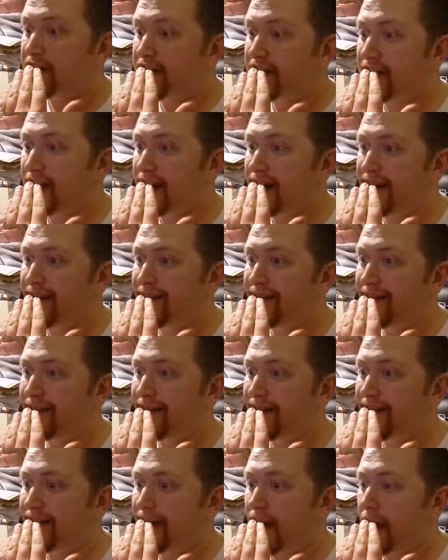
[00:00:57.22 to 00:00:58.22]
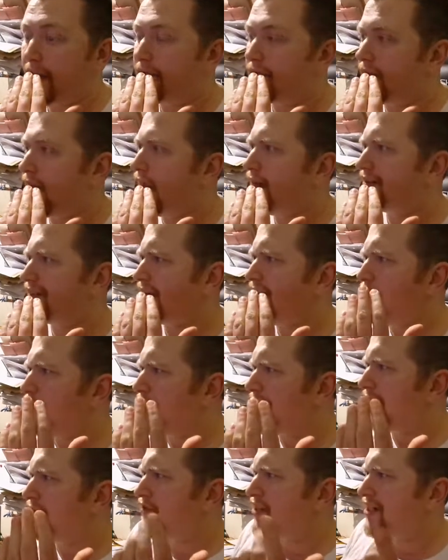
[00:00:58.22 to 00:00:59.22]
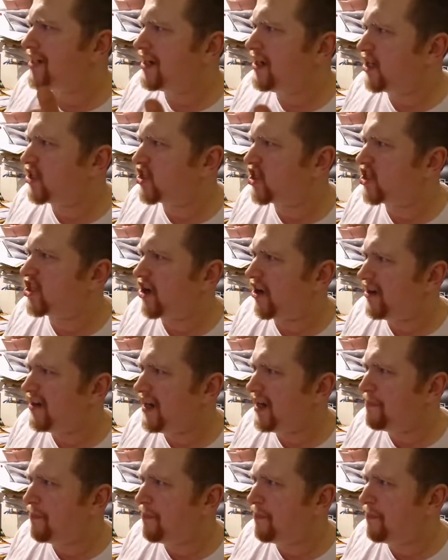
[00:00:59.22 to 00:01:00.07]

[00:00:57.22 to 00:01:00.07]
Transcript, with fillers: seen uh, has anyone ever seen a shiny